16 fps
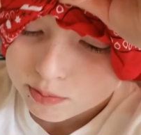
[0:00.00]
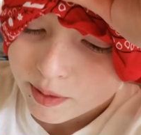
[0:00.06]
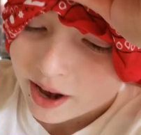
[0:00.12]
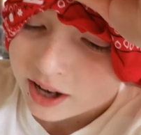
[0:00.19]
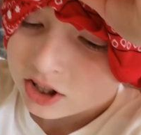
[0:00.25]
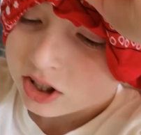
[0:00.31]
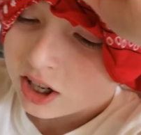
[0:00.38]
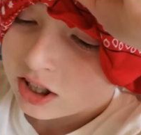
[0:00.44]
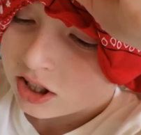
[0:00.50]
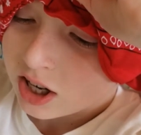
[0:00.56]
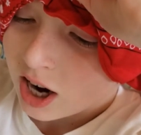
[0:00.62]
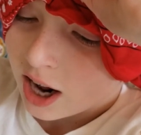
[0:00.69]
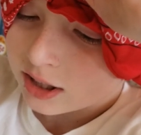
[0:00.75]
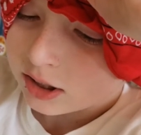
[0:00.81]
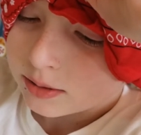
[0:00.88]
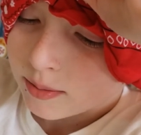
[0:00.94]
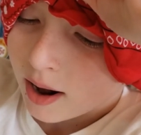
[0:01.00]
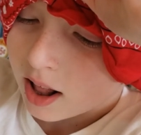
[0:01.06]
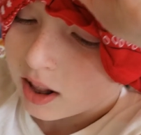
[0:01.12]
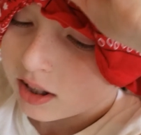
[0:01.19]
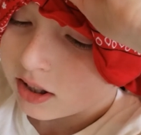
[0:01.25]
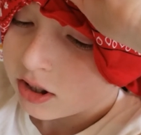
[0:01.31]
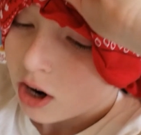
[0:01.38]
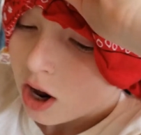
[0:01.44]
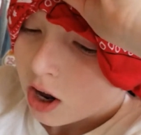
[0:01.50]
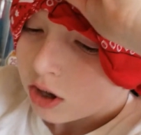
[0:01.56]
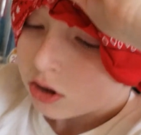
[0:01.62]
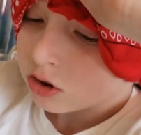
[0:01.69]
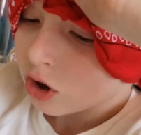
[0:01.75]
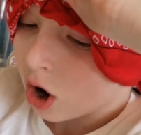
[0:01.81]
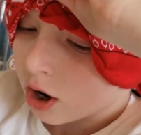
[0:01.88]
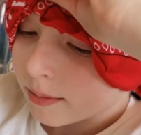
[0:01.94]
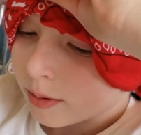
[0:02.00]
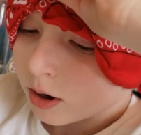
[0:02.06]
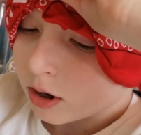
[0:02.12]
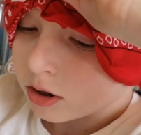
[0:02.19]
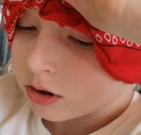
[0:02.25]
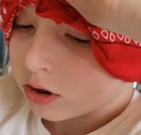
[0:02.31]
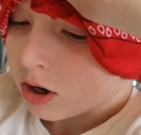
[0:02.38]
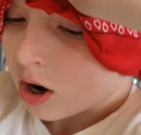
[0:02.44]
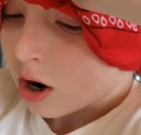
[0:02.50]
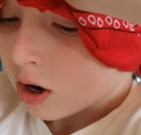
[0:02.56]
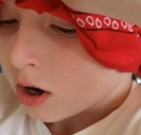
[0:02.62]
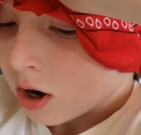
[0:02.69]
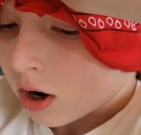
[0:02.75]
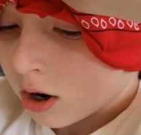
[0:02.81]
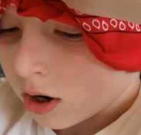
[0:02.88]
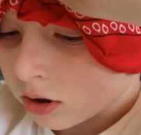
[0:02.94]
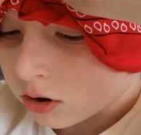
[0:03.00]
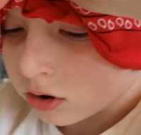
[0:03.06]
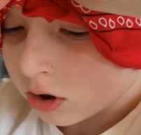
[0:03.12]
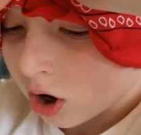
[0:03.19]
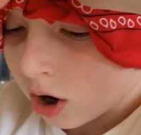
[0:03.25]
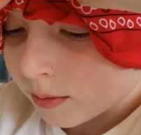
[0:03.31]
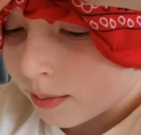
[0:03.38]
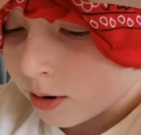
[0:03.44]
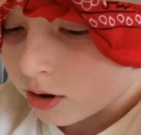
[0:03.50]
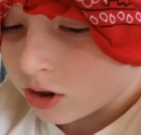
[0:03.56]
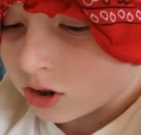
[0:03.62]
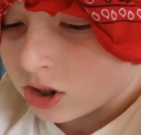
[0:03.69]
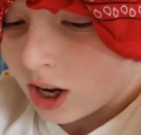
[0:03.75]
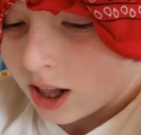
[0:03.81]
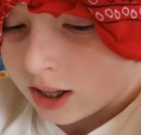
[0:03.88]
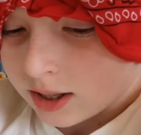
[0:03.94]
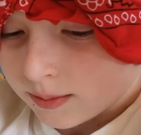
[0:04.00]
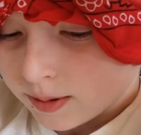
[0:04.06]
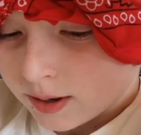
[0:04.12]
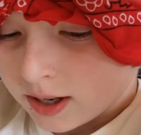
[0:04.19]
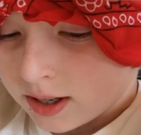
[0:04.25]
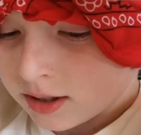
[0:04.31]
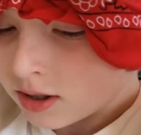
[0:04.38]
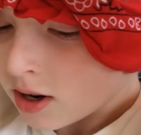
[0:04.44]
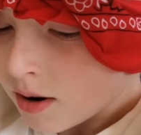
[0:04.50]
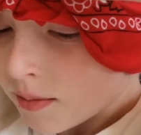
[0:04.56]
Patch Kids, Hot Tamales, Starburst, Starburst Jelly Beans,